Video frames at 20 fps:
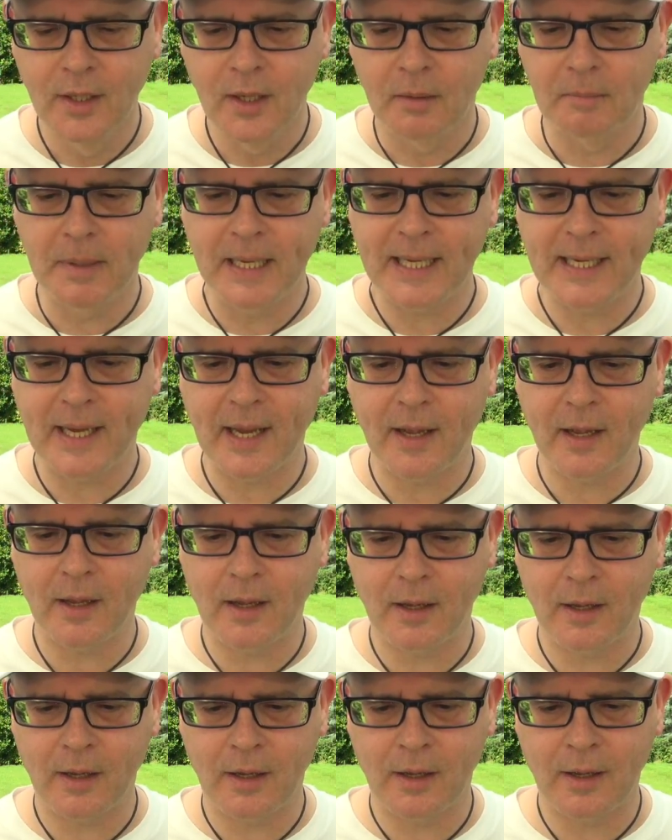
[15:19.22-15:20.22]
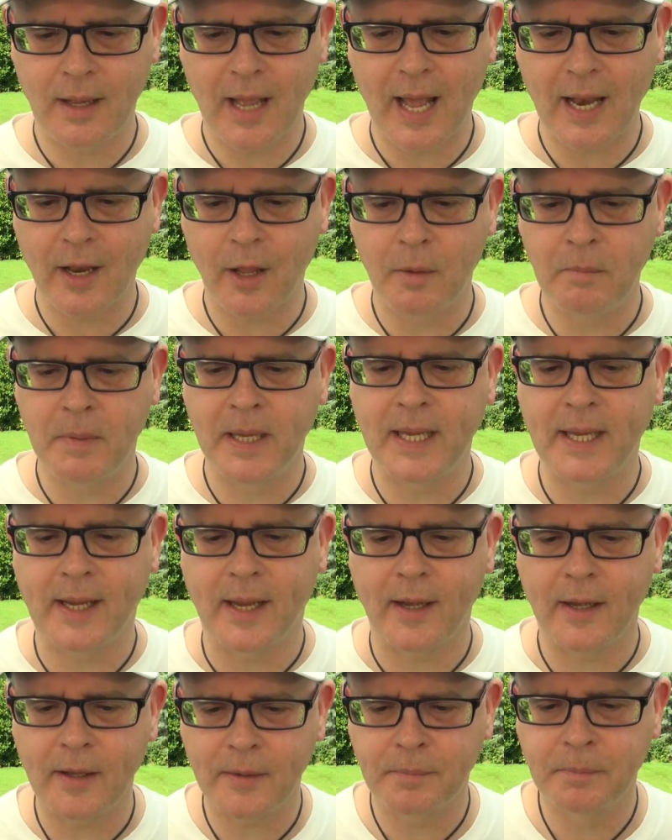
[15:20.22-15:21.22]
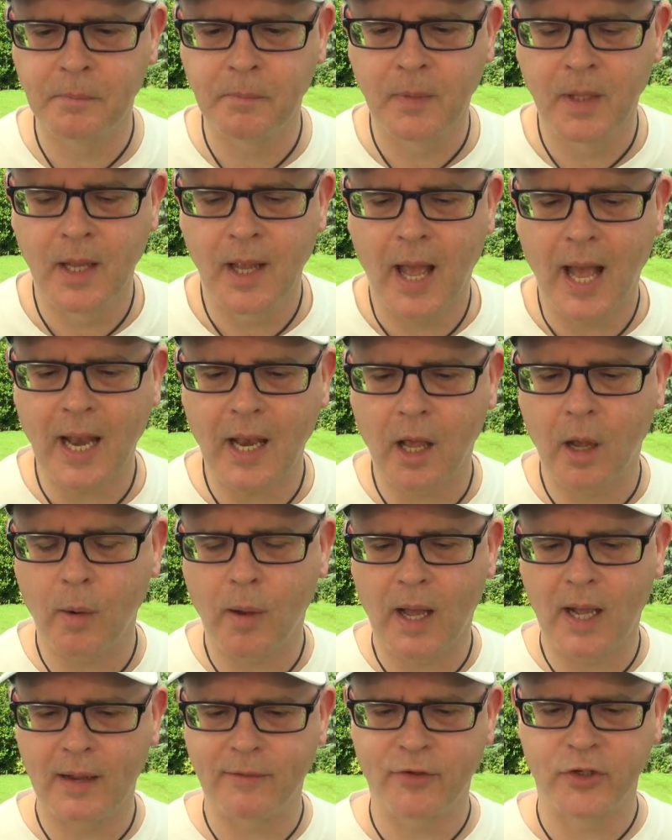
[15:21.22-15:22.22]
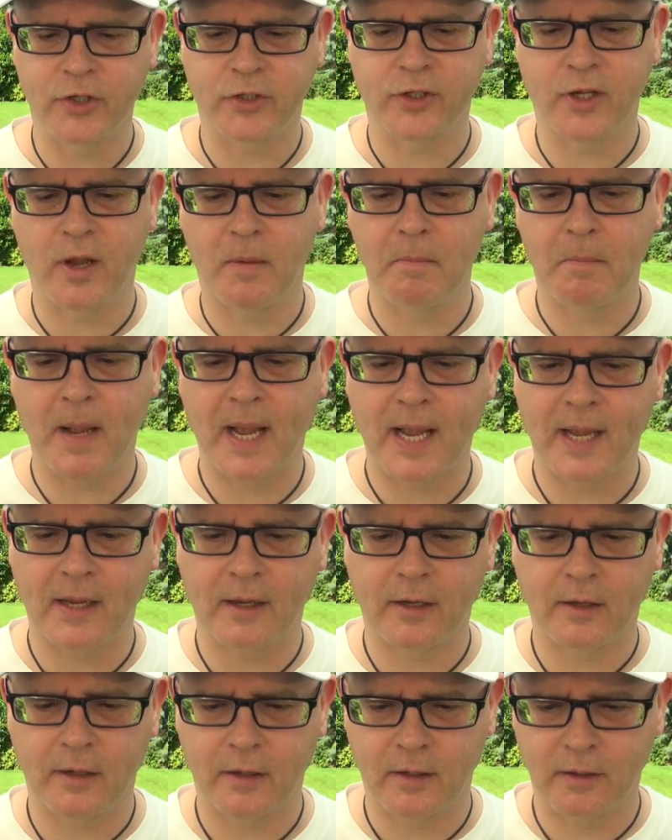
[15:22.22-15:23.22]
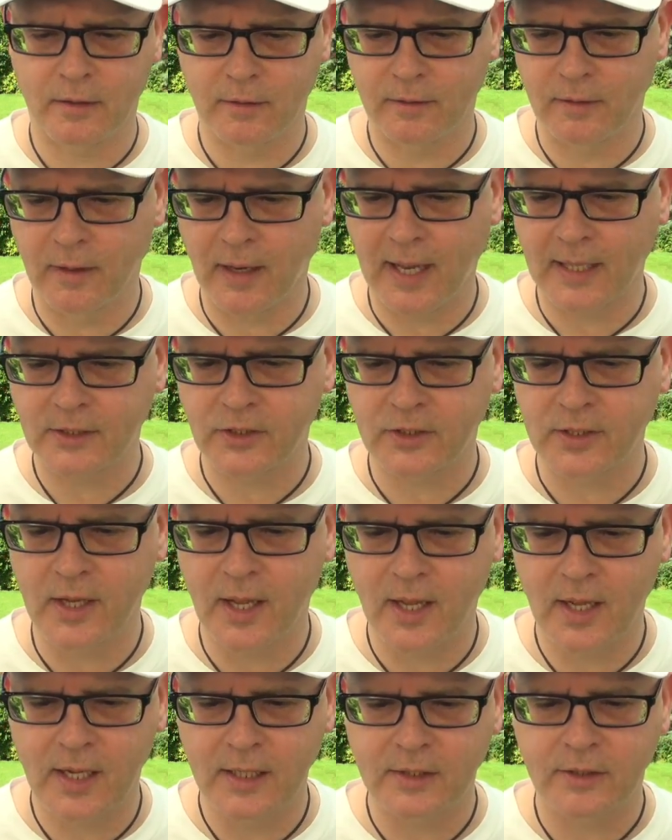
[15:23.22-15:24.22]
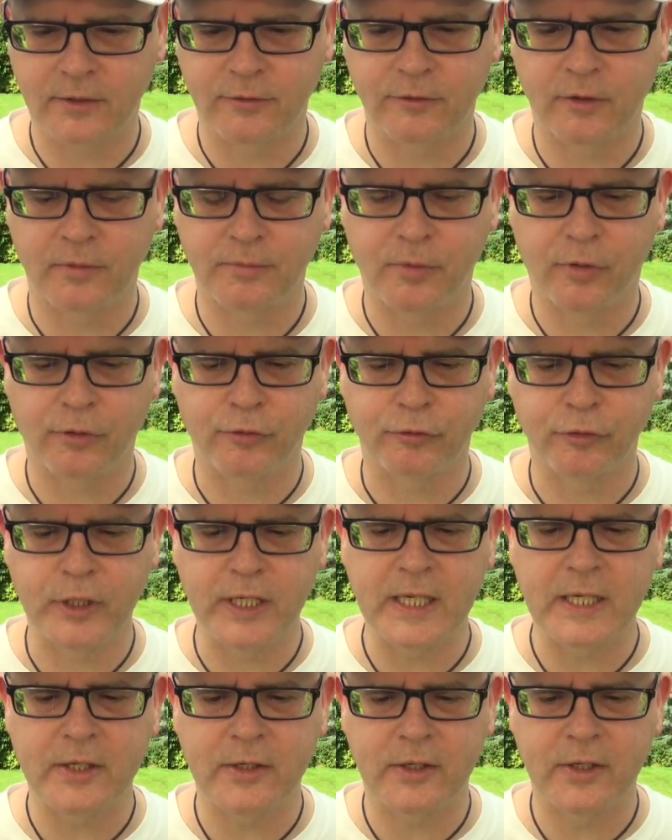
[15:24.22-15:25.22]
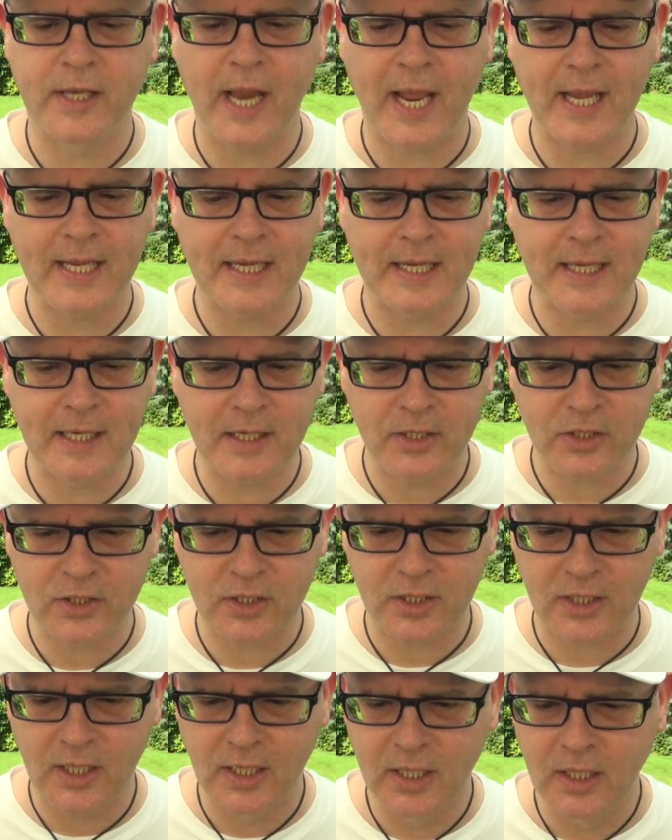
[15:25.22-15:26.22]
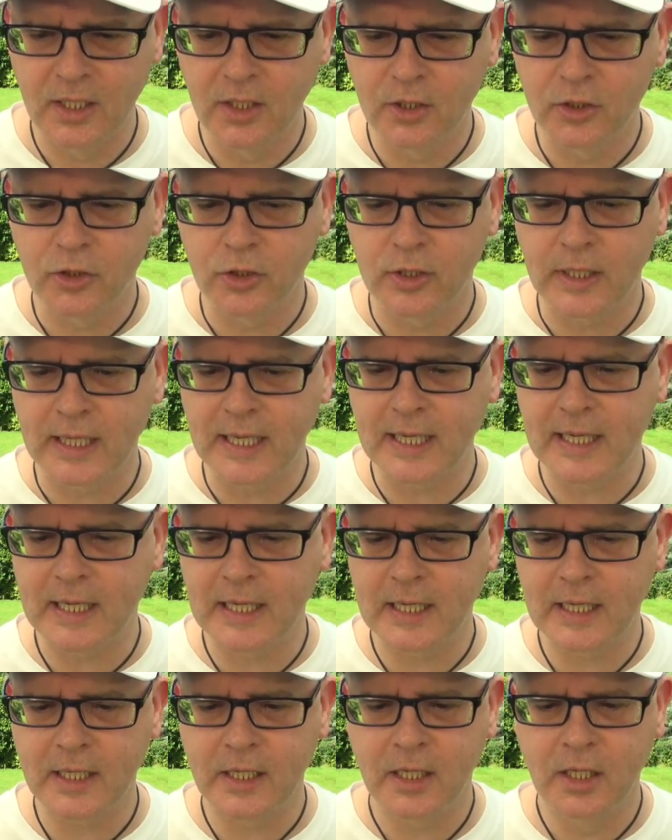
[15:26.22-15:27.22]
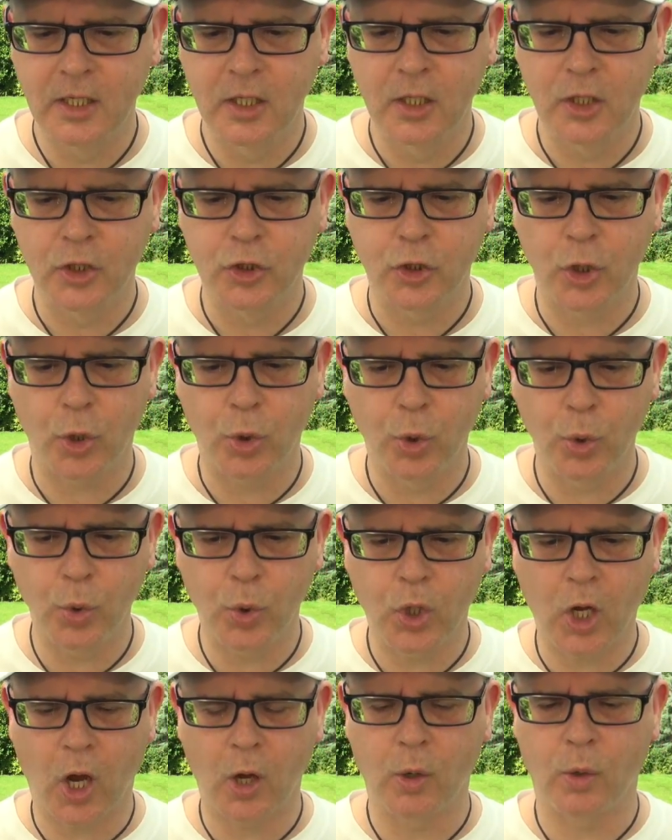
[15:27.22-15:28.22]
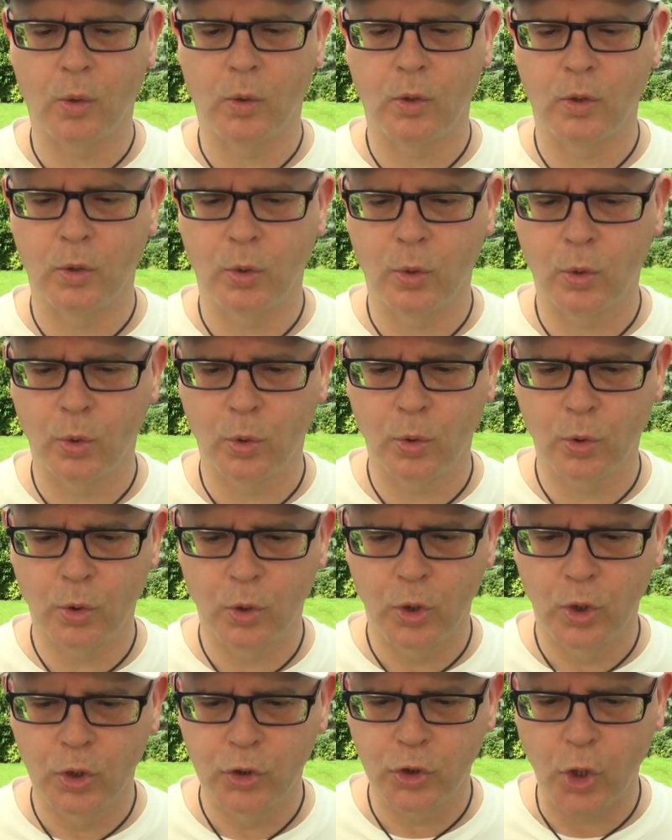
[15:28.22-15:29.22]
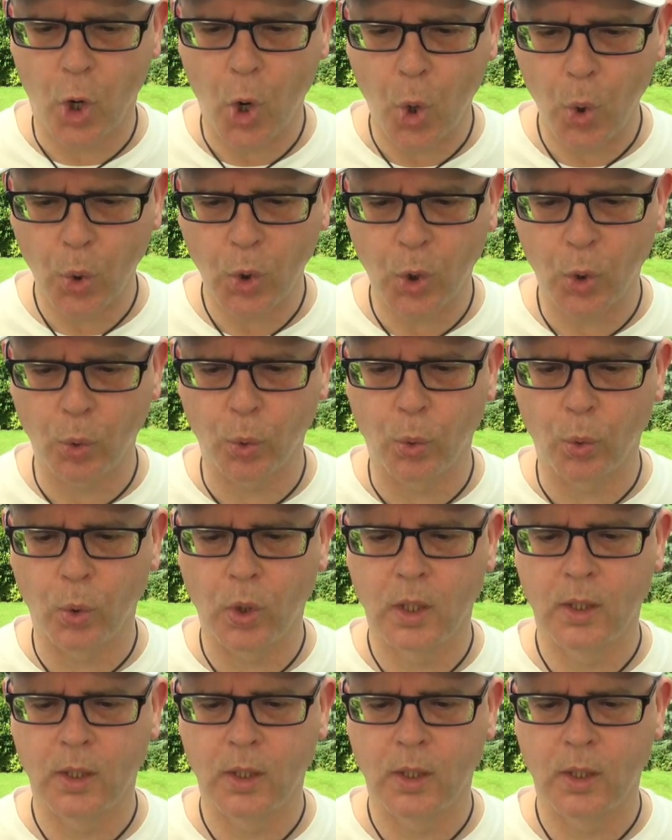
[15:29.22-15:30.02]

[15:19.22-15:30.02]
Mika! Hello, Mika. Hello, I've just come back last night from 3 days in Tohoku or Tohoku.